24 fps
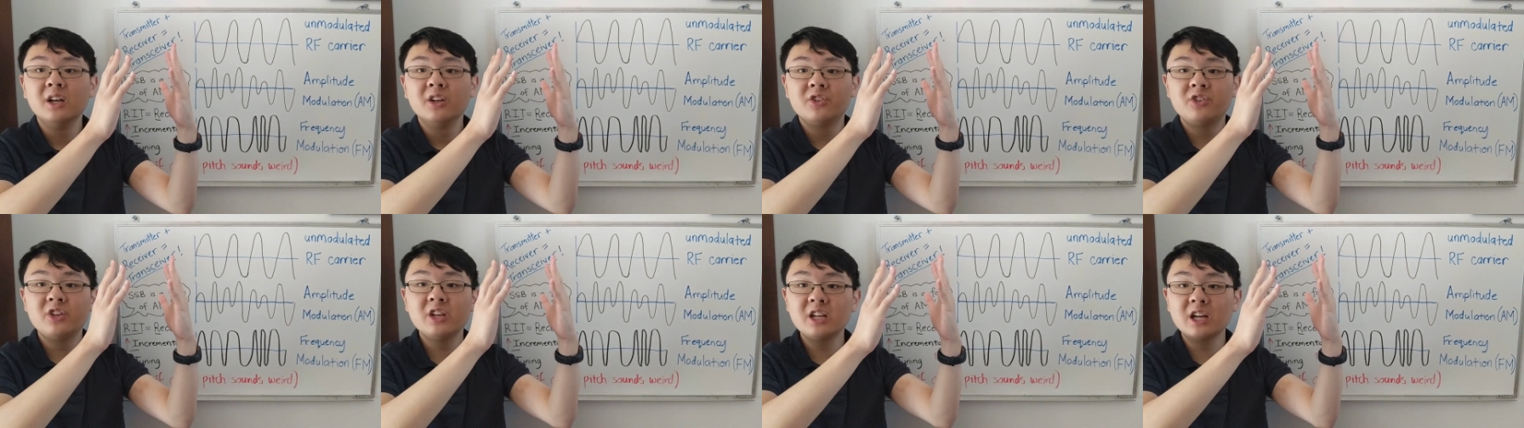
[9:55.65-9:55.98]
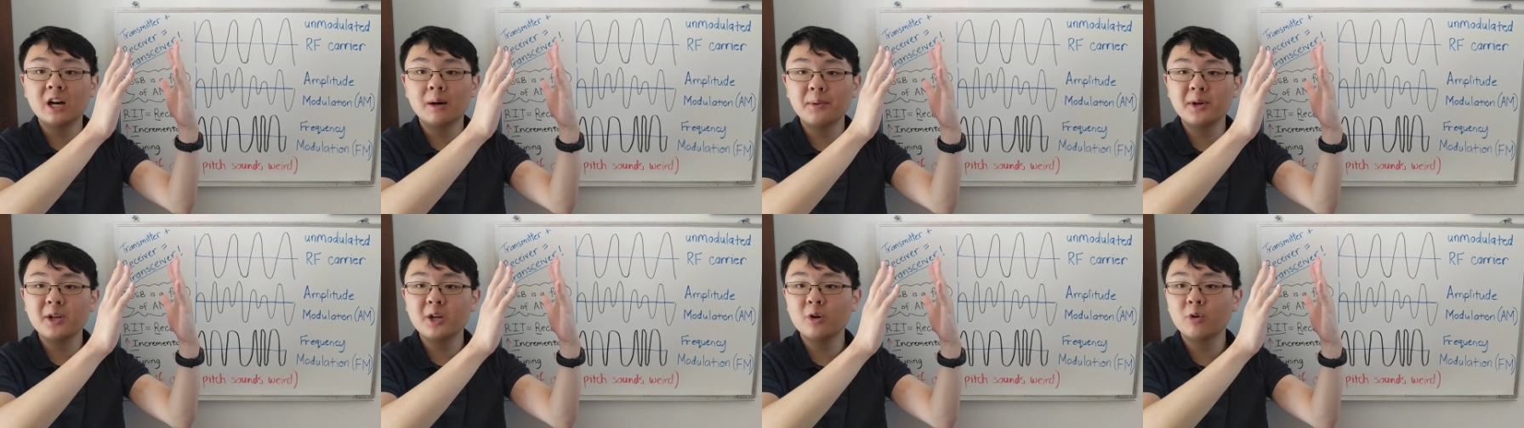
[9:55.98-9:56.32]

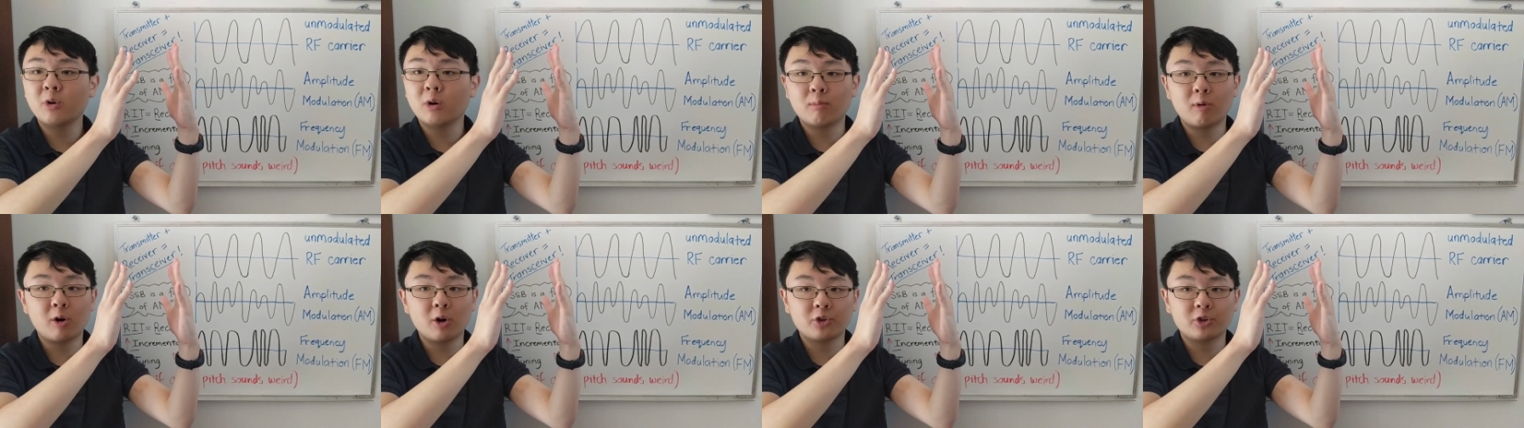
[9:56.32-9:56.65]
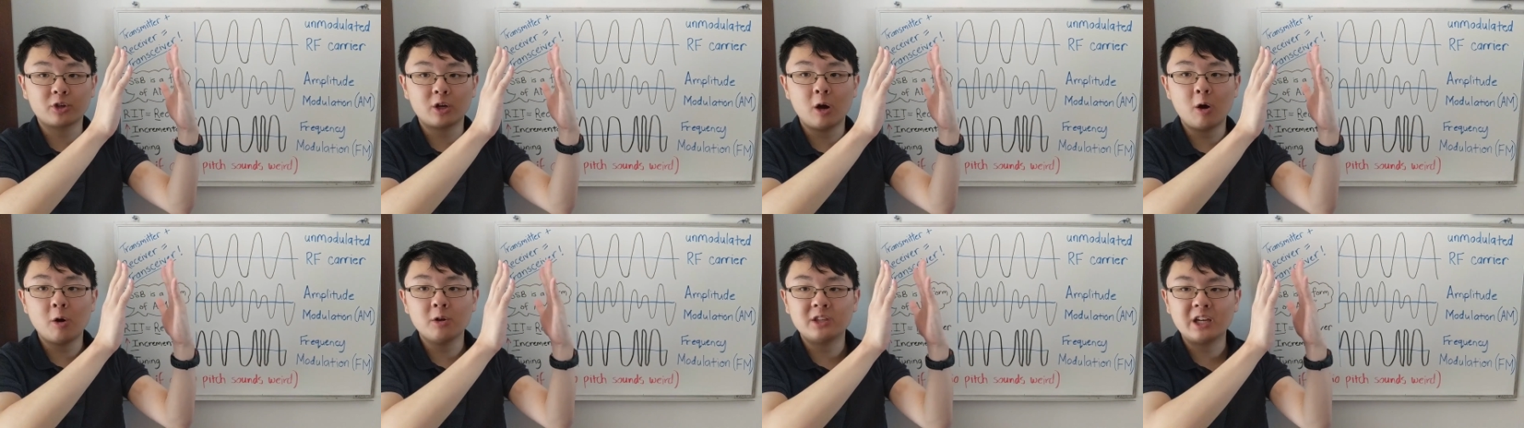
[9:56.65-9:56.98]
CW or
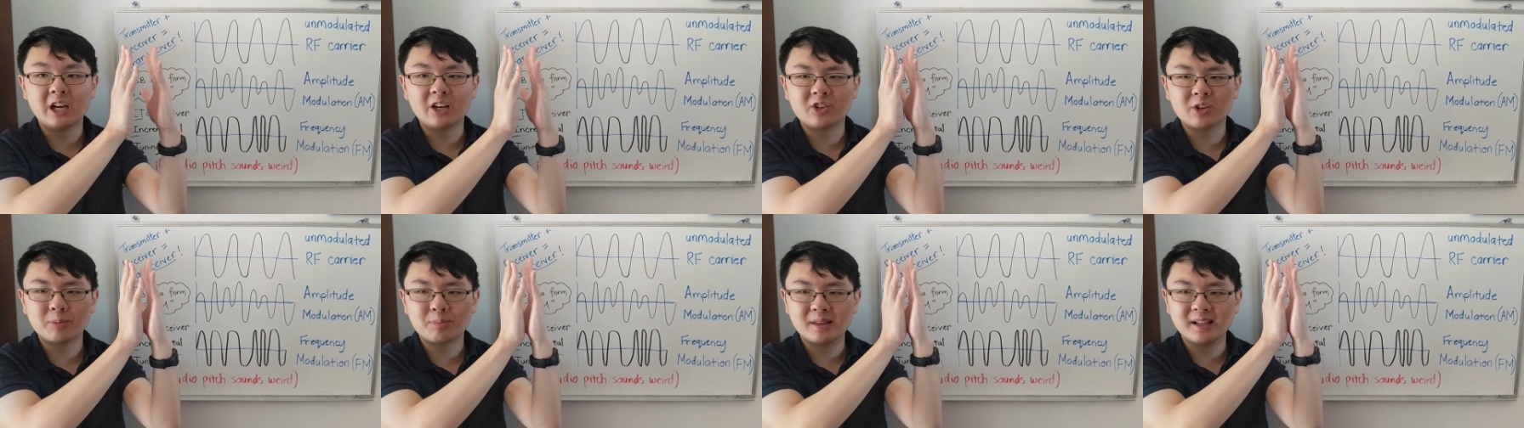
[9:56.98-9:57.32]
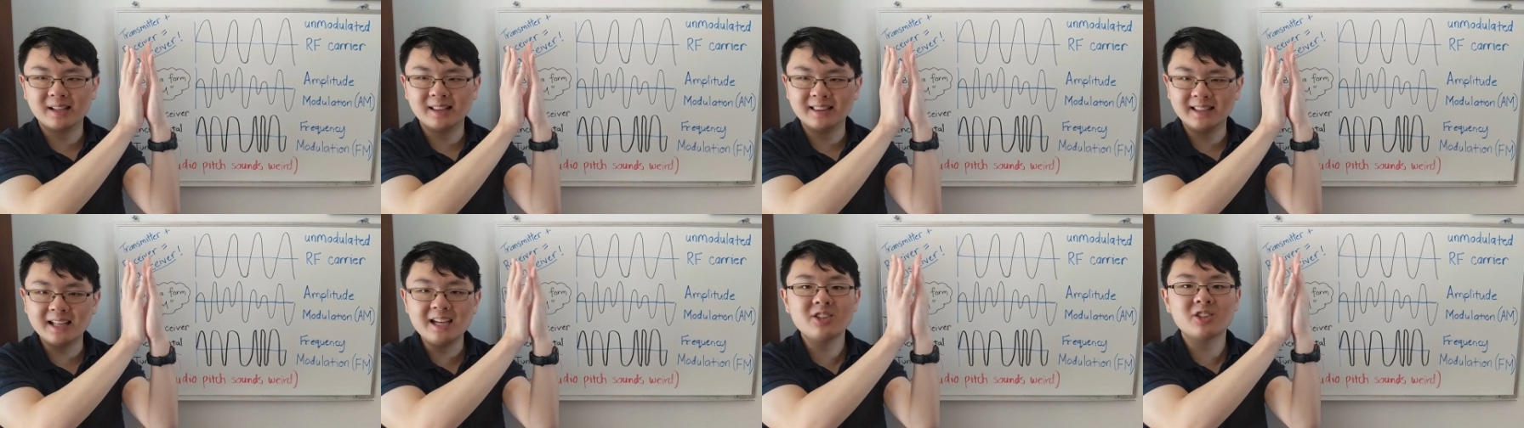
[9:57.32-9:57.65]
Morse code takes up
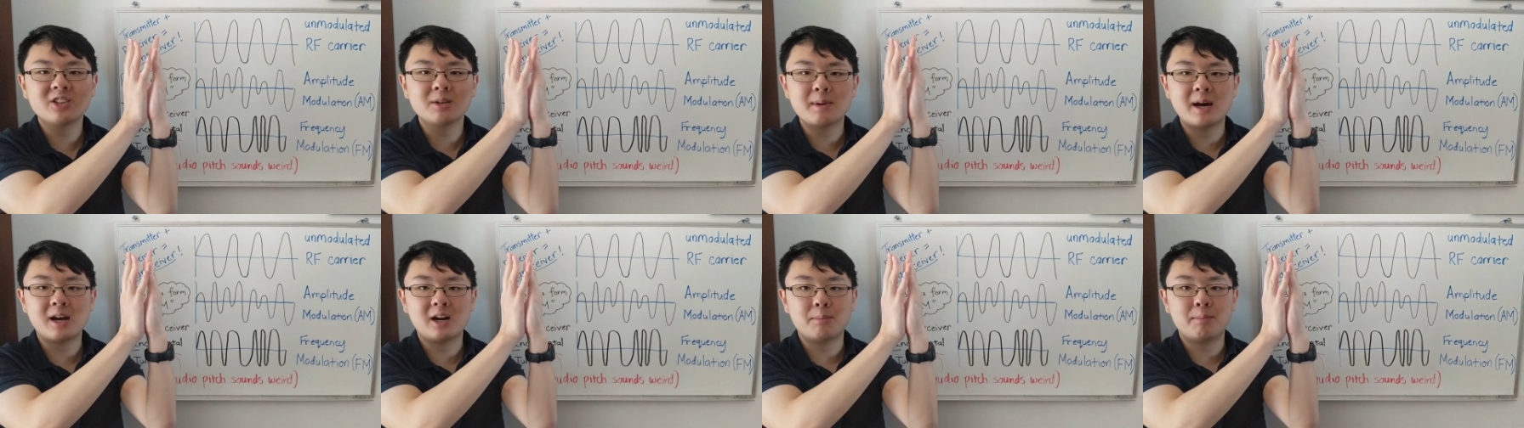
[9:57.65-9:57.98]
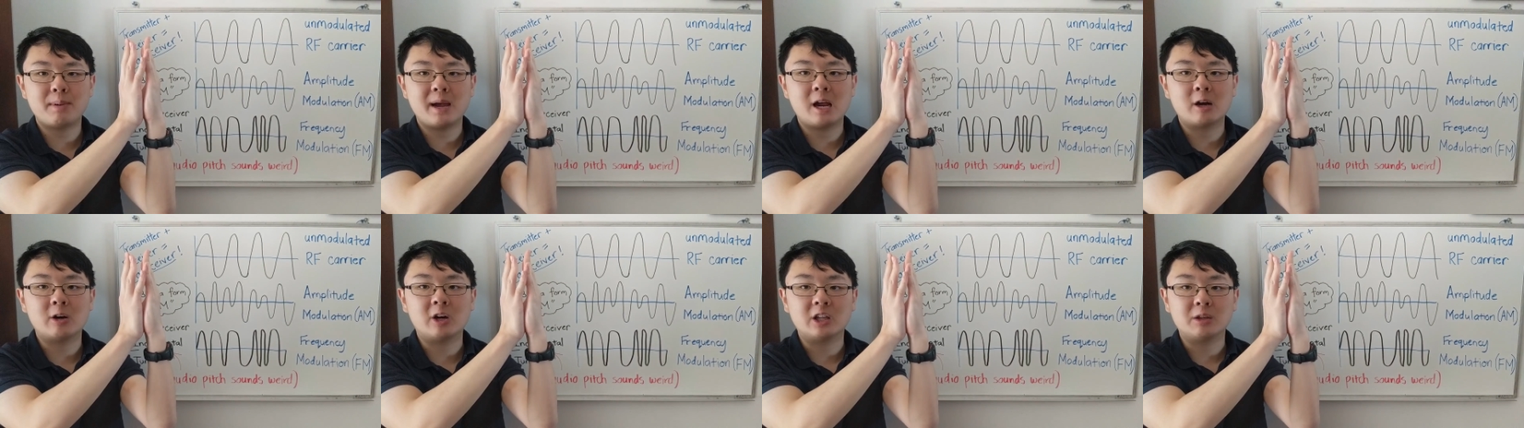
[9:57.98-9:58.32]
the least amount
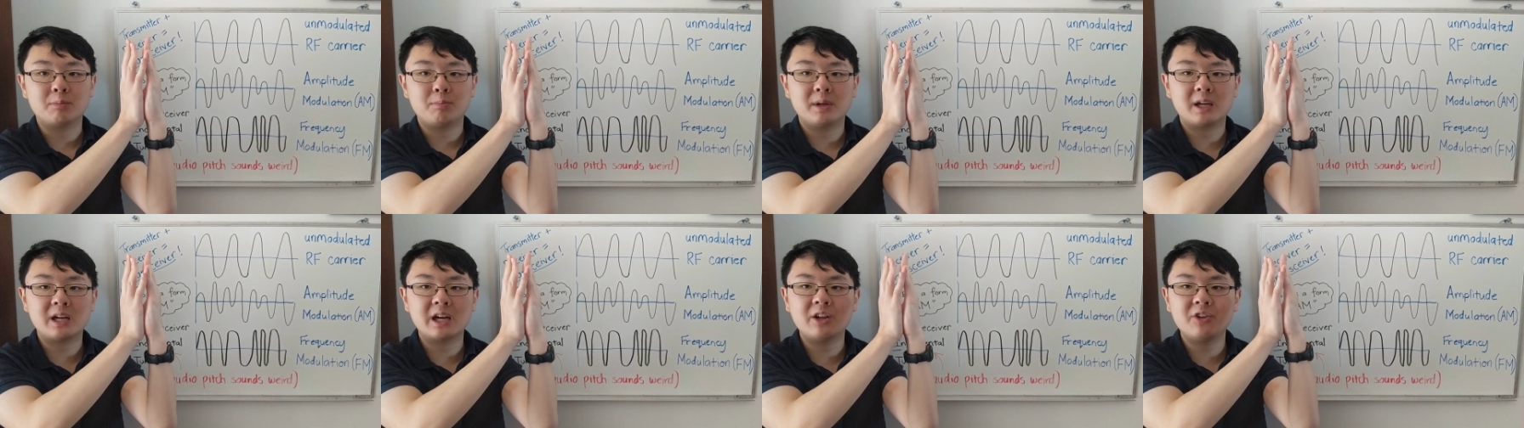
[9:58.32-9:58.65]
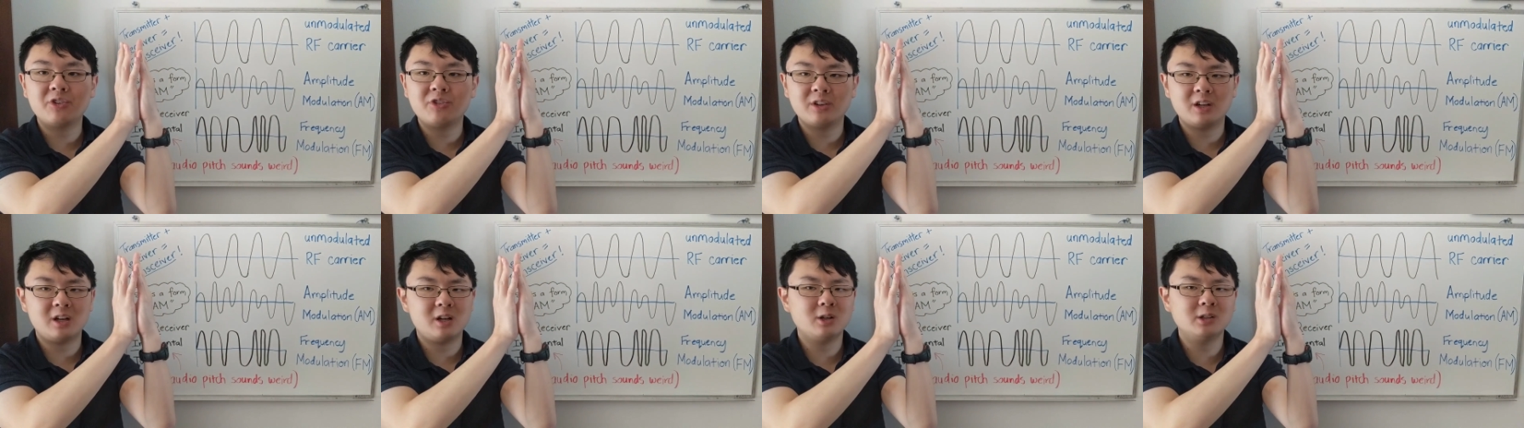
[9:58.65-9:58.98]
of bandwidth because